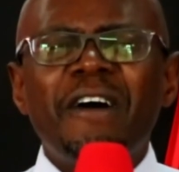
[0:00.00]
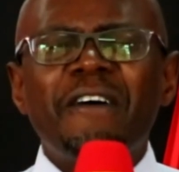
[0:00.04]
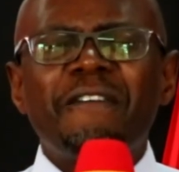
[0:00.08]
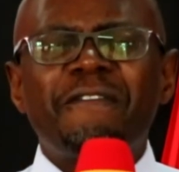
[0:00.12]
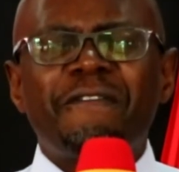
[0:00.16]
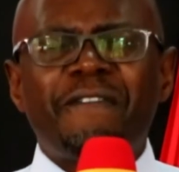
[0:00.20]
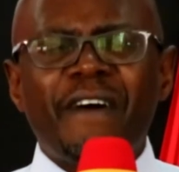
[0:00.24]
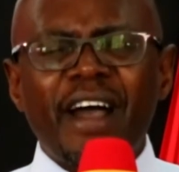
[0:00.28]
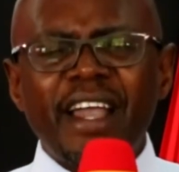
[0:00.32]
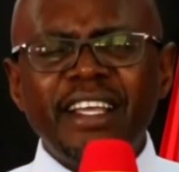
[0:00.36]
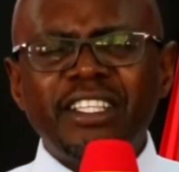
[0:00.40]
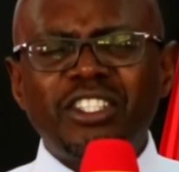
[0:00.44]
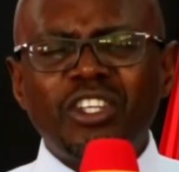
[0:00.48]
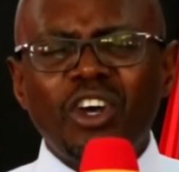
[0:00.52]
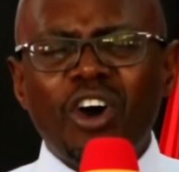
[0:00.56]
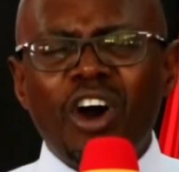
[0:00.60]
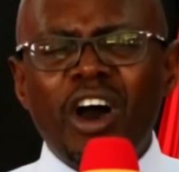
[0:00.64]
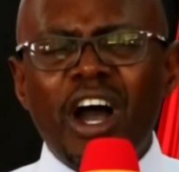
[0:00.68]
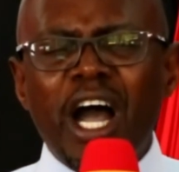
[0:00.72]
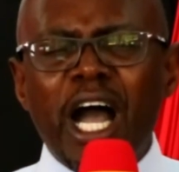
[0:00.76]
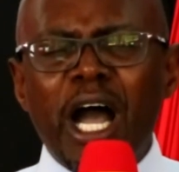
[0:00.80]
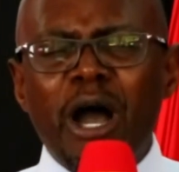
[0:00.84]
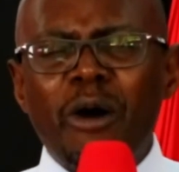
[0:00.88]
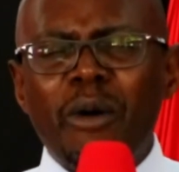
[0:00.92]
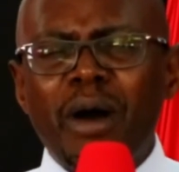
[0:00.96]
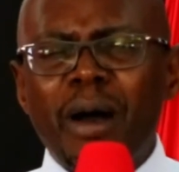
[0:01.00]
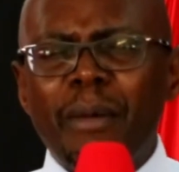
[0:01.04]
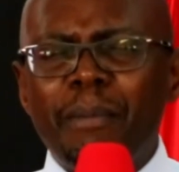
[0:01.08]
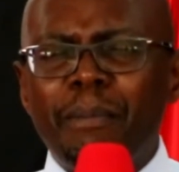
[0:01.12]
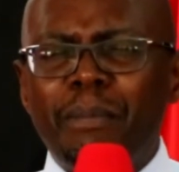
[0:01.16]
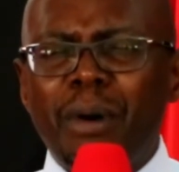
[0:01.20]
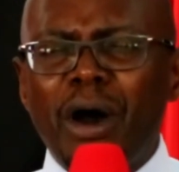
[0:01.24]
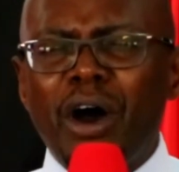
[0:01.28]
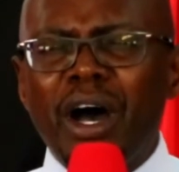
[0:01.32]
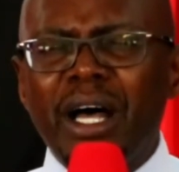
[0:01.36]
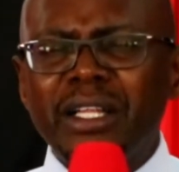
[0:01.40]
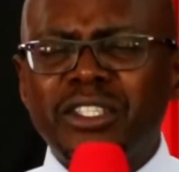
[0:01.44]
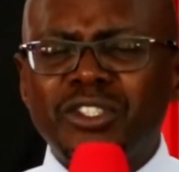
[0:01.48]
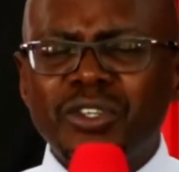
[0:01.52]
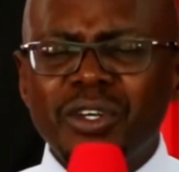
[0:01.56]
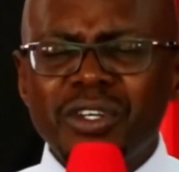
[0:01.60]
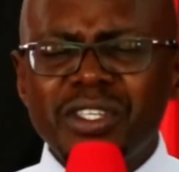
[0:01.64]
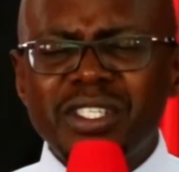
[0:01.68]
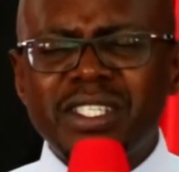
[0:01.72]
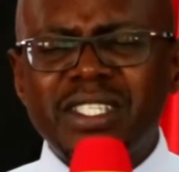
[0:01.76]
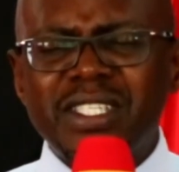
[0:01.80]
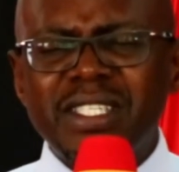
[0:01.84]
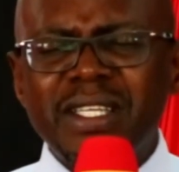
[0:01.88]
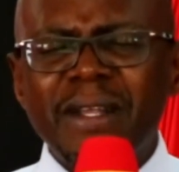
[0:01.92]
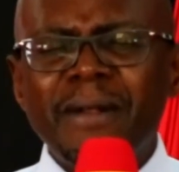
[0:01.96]
Fight all our
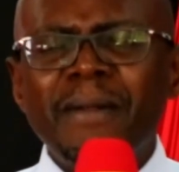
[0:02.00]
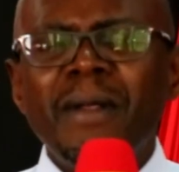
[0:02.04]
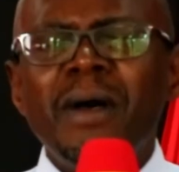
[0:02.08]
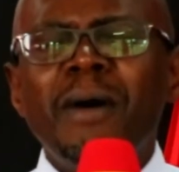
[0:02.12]
battles.